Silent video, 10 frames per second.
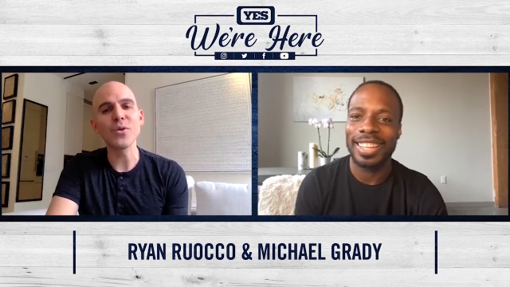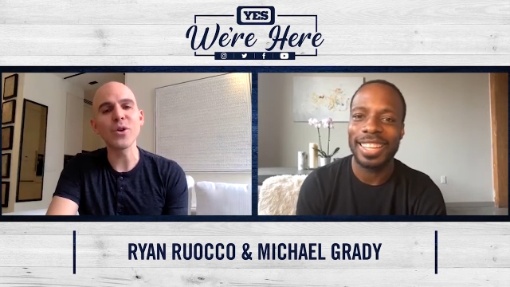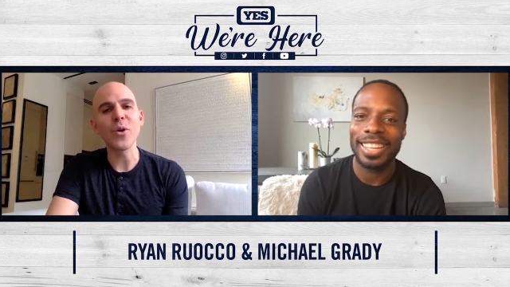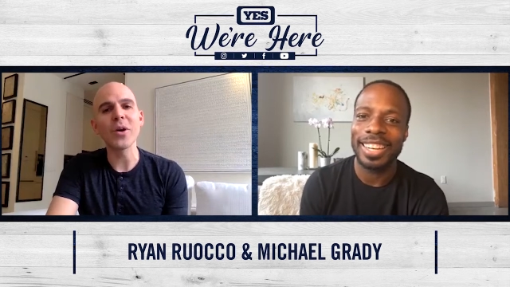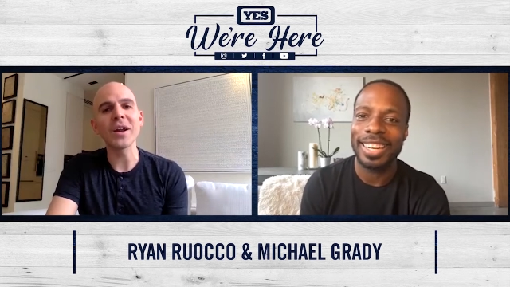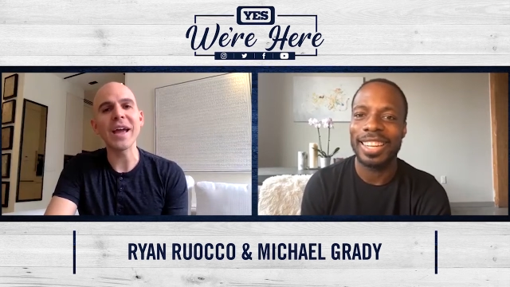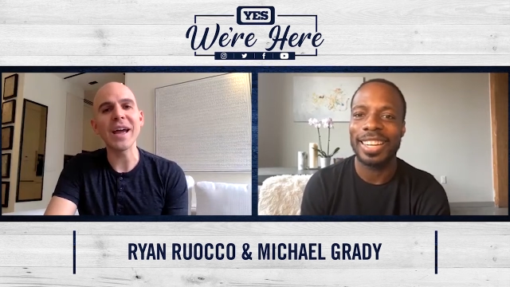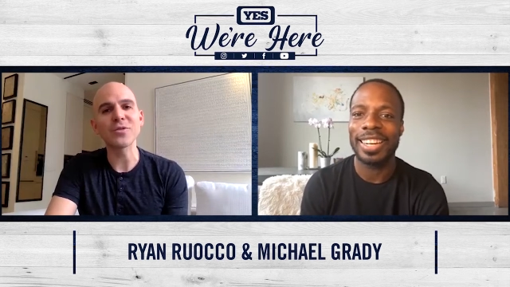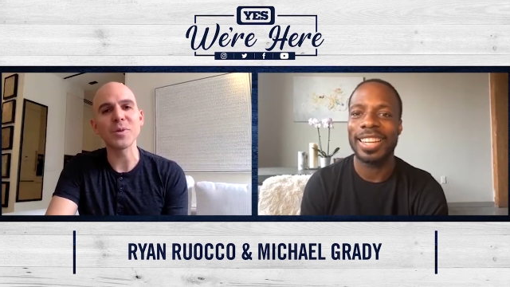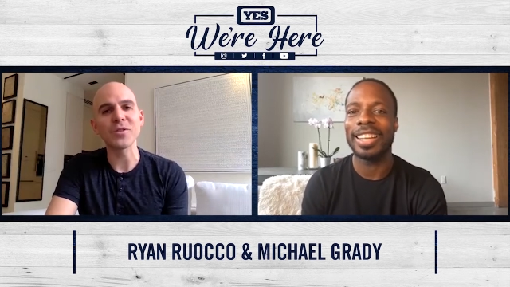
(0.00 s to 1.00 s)
Speaker 1: your
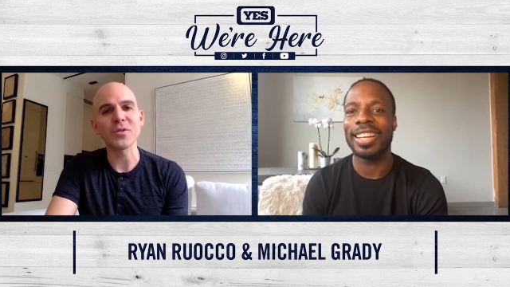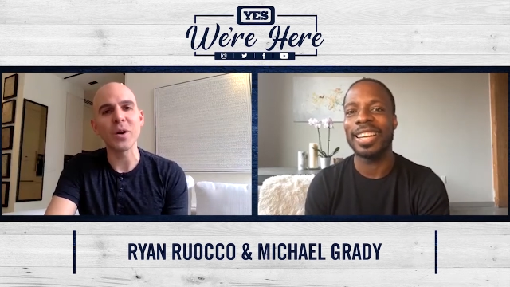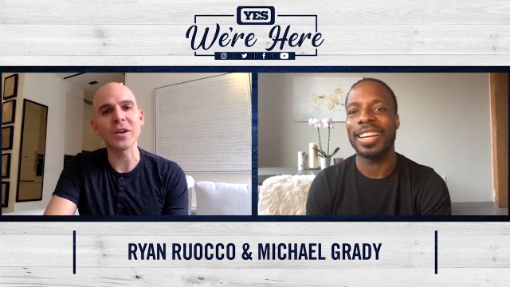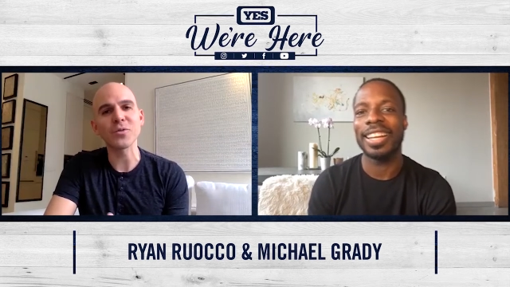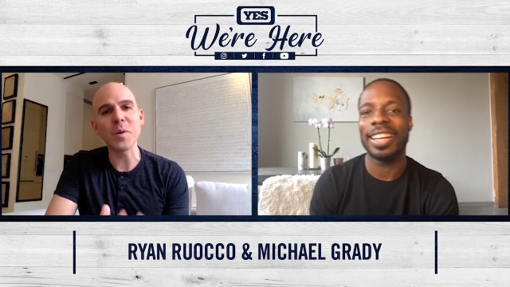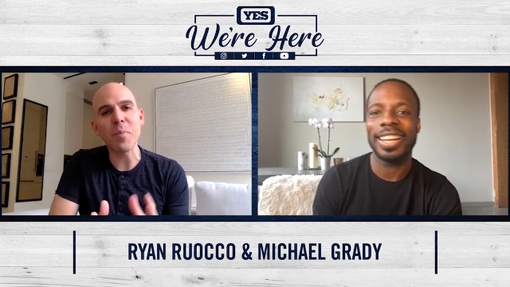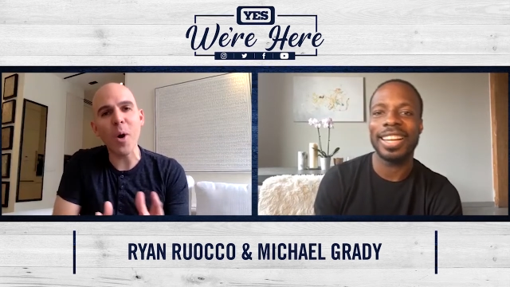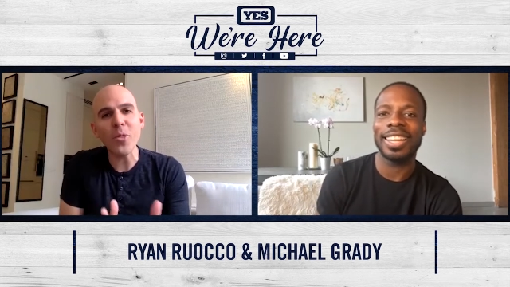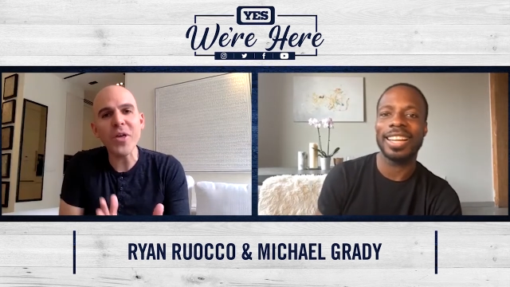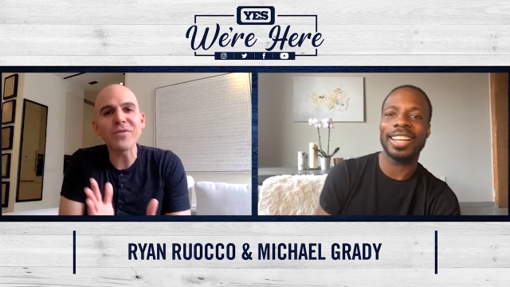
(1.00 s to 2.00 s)
engagement story. Cause we both
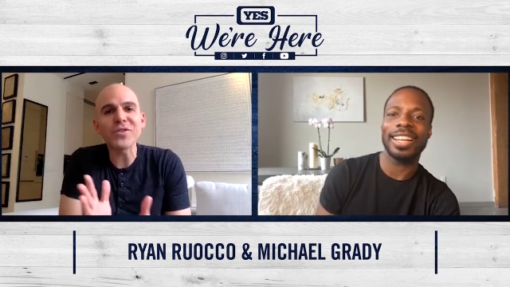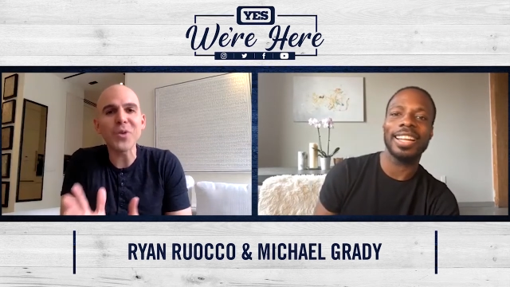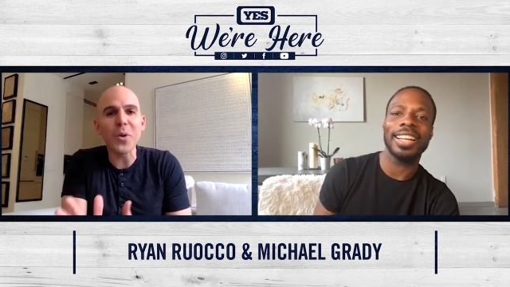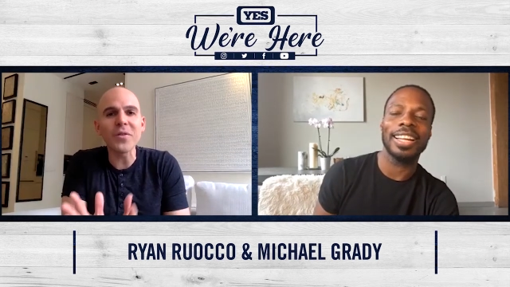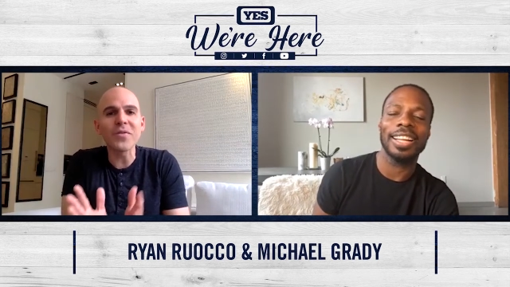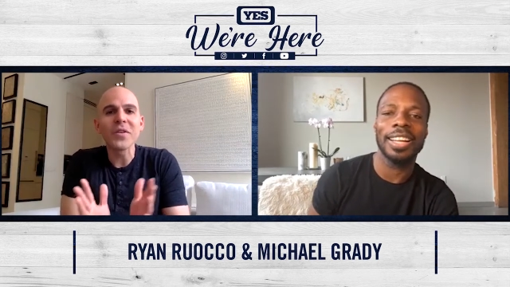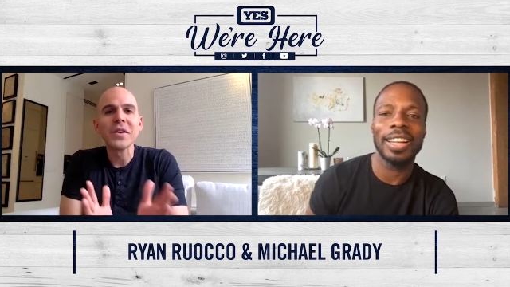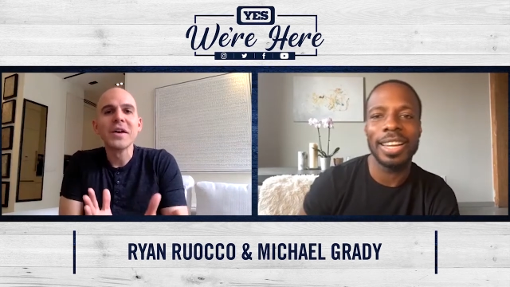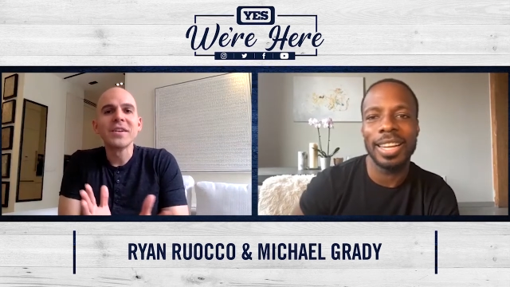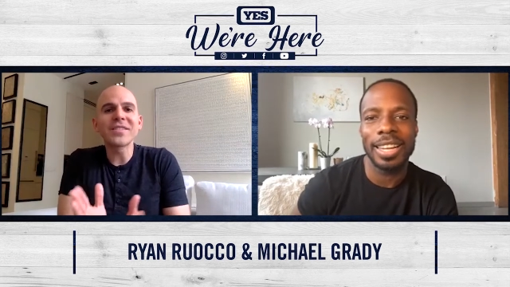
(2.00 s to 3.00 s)
have sort of
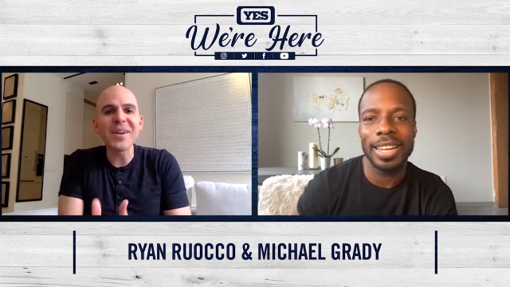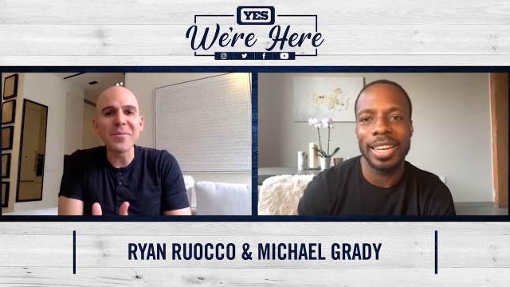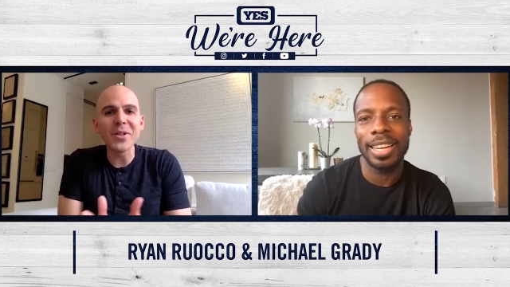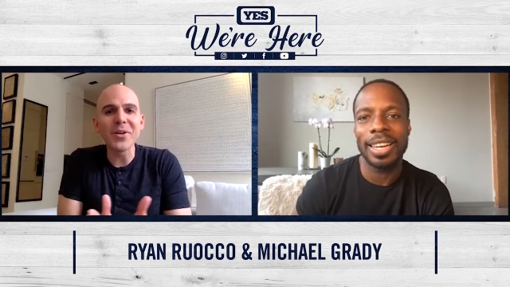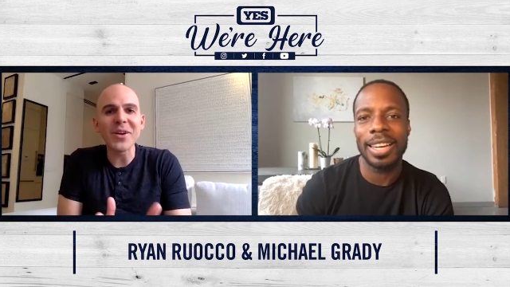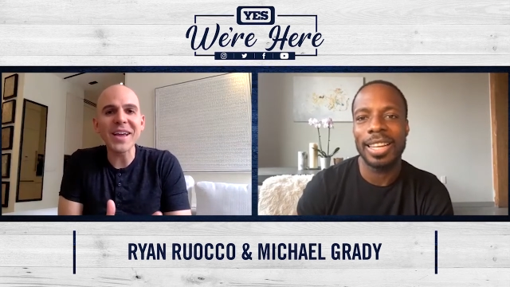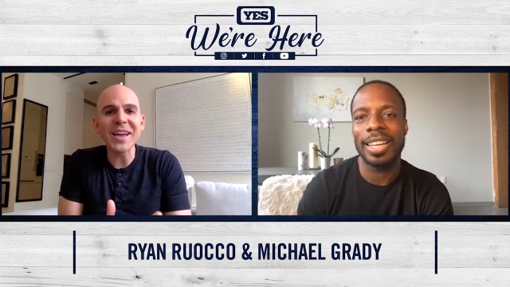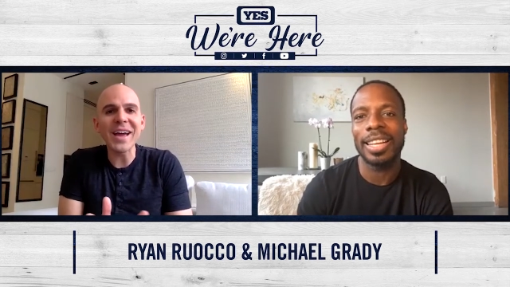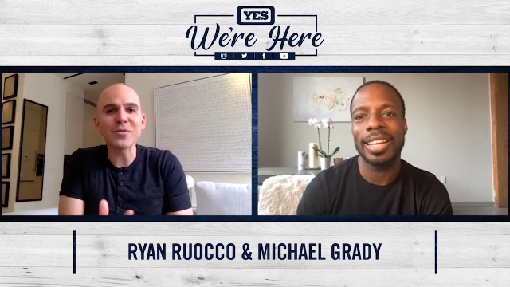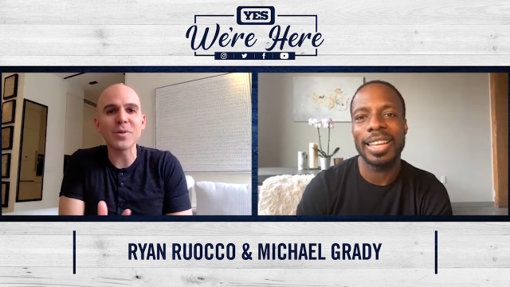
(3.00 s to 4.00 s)
similar
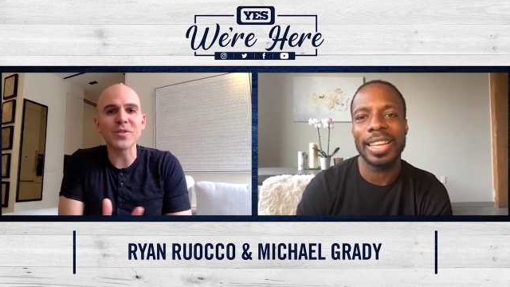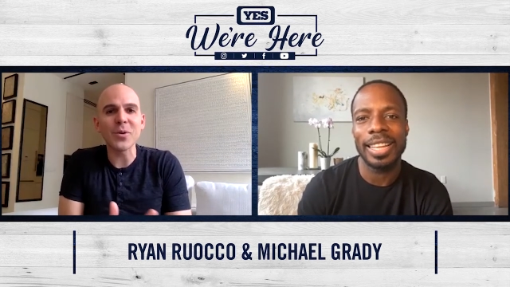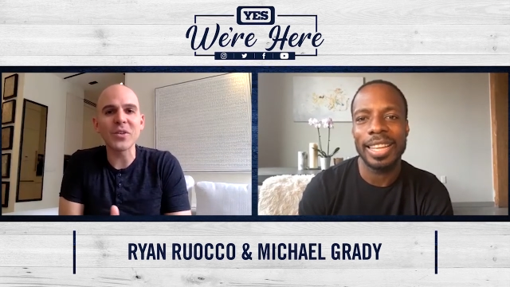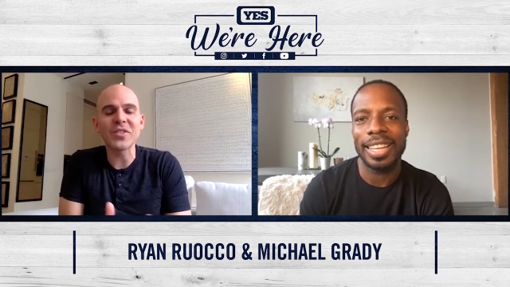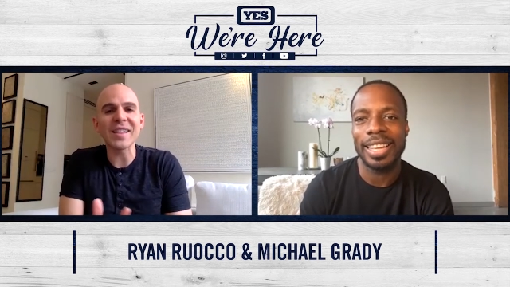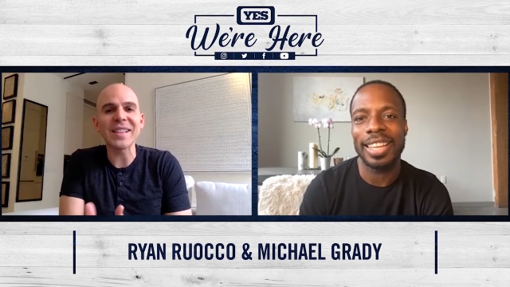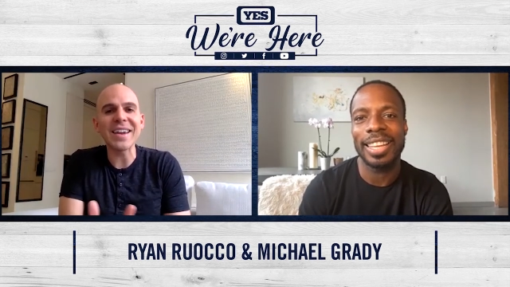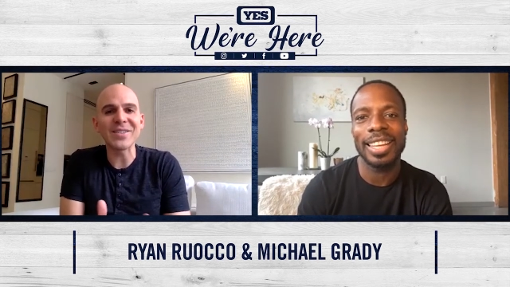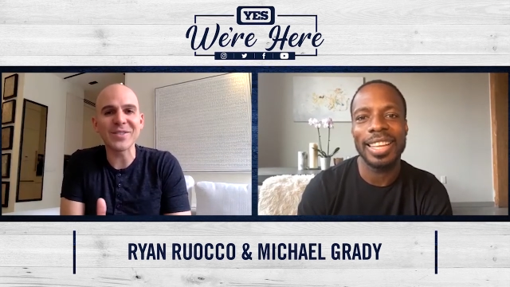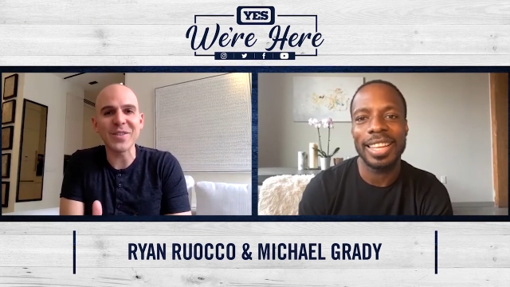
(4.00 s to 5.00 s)
engagement stories that led us
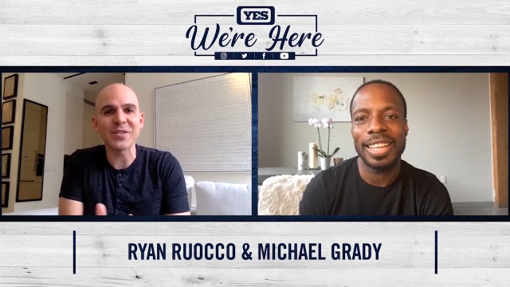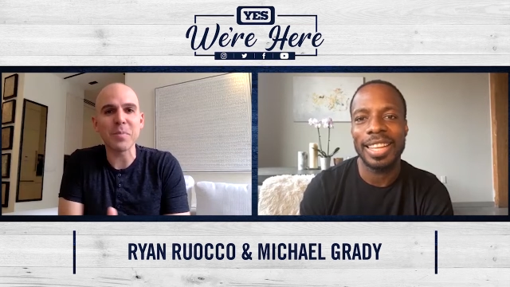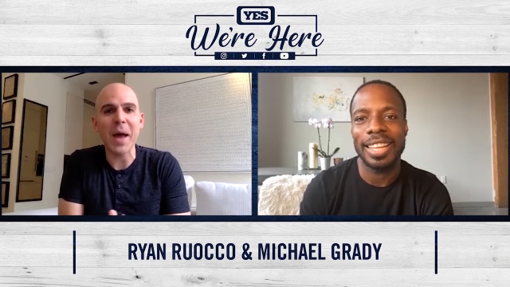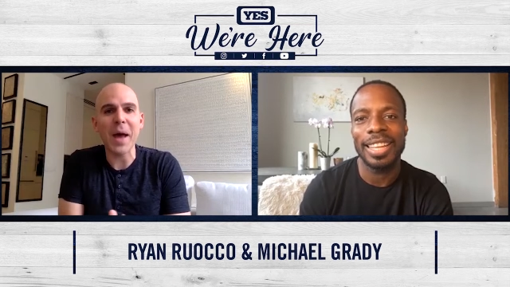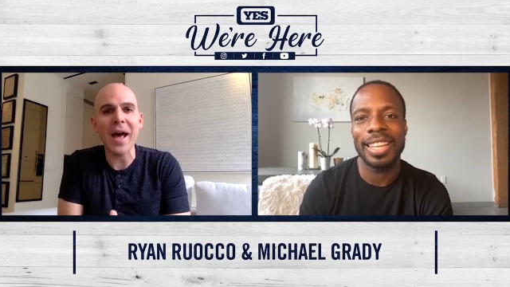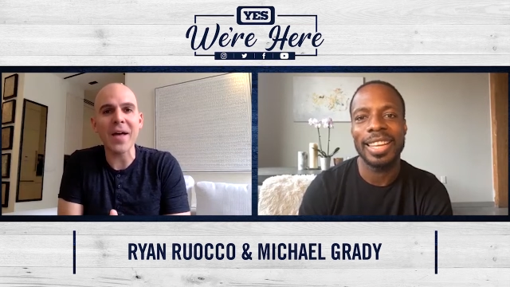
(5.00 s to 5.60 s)
to this path